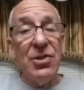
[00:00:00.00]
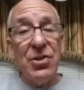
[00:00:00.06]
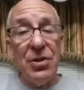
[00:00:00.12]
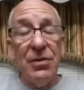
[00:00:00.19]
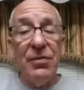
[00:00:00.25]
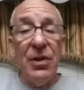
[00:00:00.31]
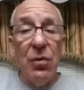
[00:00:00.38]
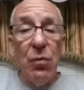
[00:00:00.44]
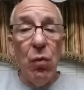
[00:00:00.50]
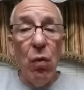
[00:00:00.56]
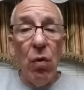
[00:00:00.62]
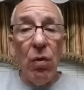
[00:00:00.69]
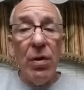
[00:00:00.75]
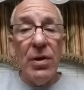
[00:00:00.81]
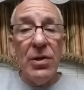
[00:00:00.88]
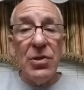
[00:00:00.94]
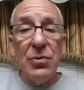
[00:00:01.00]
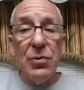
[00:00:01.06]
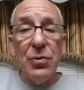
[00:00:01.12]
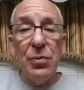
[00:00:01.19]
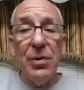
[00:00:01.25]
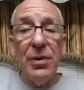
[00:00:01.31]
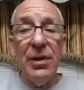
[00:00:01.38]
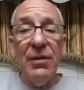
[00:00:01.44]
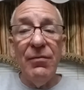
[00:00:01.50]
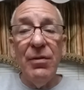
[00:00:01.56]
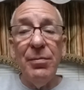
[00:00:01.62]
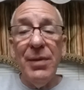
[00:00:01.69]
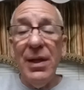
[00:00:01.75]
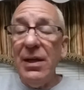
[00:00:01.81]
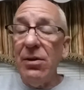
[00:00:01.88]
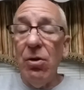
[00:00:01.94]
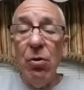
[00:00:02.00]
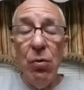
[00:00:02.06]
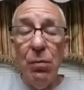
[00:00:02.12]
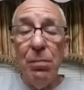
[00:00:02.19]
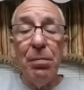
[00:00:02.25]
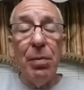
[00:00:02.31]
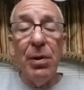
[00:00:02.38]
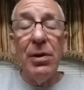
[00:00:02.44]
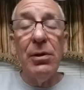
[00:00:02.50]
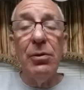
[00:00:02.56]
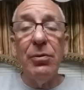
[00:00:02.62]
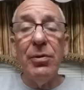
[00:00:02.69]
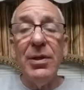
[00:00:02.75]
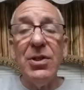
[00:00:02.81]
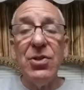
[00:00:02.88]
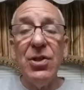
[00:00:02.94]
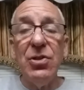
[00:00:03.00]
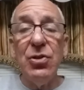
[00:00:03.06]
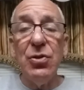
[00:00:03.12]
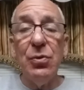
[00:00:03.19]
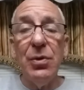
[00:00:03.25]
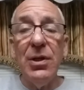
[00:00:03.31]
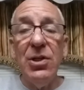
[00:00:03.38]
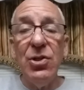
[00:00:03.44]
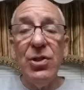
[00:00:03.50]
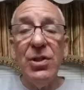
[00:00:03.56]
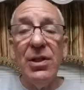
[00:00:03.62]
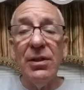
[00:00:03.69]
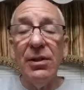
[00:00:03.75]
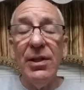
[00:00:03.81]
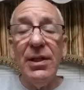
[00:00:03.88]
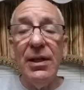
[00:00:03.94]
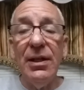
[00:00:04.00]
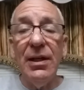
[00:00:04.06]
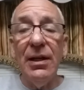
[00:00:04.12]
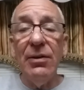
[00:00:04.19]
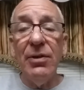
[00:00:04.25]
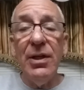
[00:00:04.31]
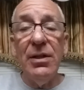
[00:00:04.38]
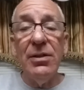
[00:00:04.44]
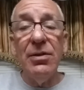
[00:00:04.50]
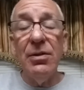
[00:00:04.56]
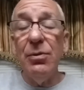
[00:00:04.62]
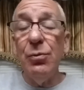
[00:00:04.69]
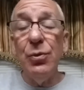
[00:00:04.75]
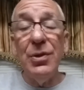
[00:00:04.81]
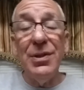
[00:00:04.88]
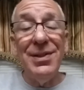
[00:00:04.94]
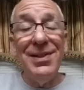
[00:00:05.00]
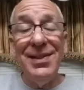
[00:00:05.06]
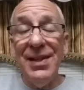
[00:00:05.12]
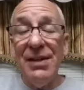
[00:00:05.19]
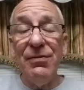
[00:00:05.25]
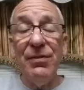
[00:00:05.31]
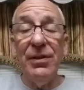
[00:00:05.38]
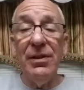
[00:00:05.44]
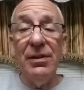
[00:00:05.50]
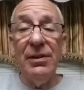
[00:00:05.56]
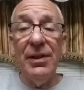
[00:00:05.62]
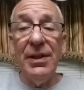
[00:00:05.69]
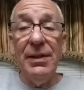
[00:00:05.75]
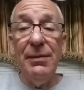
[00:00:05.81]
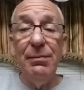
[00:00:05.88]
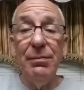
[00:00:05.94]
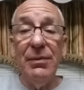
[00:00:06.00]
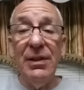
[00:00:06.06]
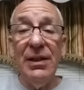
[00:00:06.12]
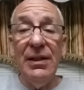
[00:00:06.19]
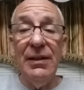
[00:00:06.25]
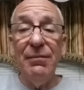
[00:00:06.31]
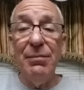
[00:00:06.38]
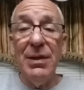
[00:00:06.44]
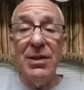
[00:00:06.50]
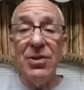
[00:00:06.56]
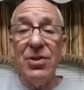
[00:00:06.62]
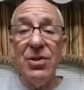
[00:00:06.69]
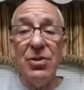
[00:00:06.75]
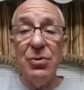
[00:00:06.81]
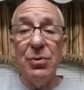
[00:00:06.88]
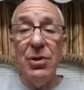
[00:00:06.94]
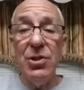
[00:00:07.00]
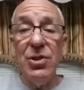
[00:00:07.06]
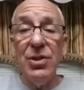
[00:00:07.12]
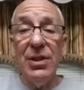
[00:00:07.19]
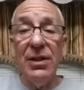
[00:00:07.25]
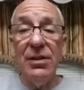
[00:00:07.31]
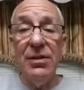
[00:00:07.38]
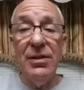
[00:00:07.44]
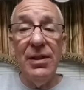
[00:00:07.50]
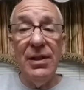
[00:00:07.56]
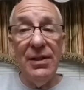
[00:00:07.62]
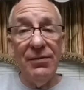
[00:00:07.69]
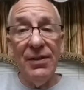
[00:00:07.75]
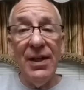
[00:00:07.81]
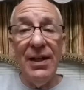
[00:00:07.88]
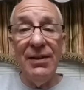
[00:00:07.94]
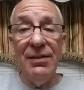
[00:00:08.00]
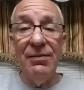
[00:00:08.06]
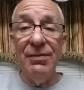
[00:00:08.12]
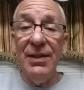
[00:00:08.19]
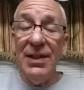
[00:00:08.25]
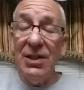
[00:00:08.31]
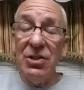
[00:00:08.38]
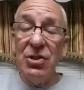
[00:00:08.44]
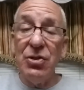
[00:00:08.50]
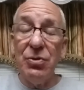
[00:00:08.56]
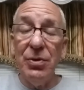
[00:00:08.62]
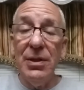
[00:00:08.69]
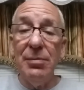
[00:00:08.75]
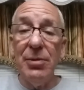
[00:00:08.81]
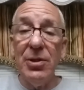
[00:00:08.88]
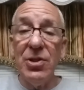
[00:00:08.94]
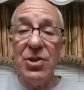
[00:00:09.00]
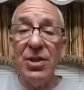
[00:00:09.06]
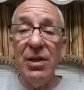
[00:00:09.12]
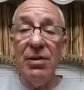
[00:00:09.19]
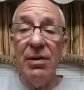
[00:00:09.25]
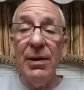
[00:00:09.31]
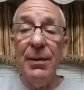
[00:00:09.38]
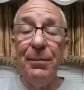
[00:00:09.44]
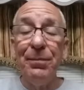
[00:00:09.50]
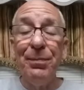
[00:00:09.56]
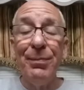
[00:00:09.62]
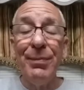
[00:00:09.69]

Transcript: Serving warrants was one of them. That home burglary situation in Lake County would definitely have been a situation that could have gotten extremely scary.